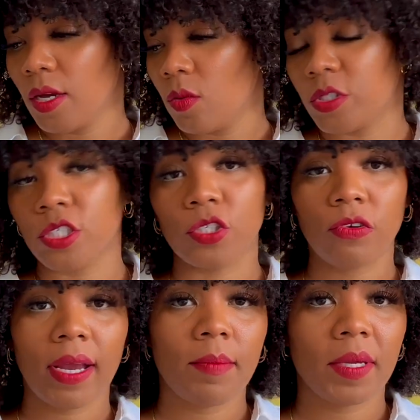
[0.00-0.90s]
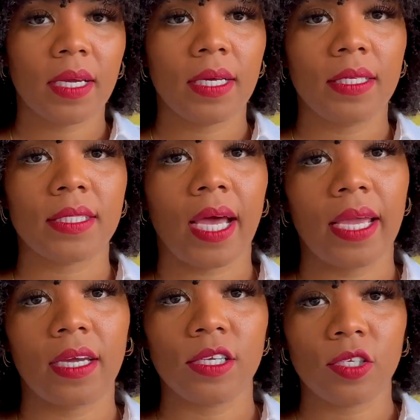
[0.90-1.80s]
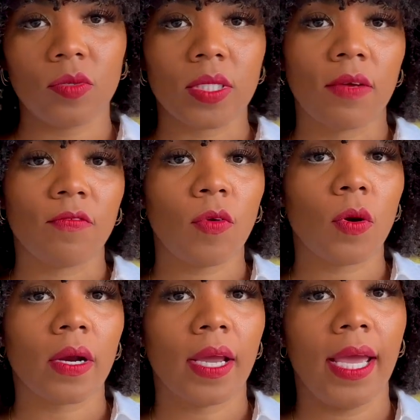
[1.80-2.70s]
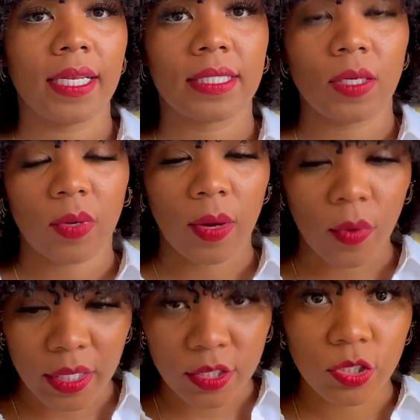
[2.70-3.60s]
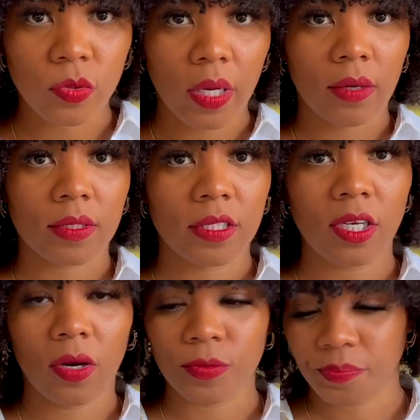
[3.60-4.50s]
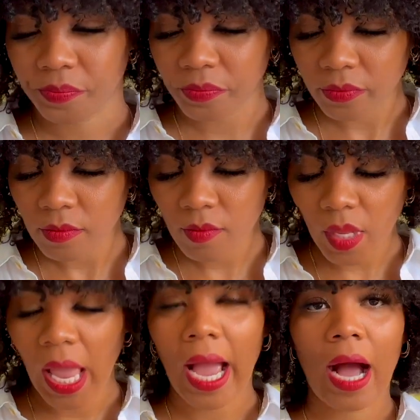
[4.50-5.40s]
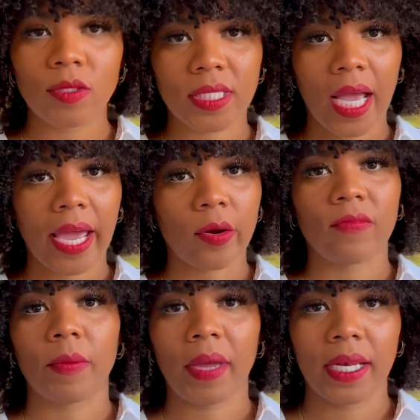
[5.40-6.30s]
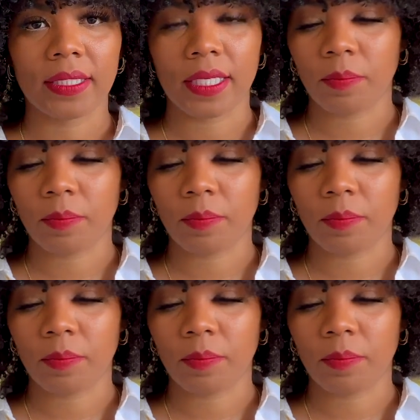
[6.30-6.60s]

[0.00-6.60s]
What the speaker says: which is great because I could use it for editing when I want to tune out, you know, outside, or if I'm editing in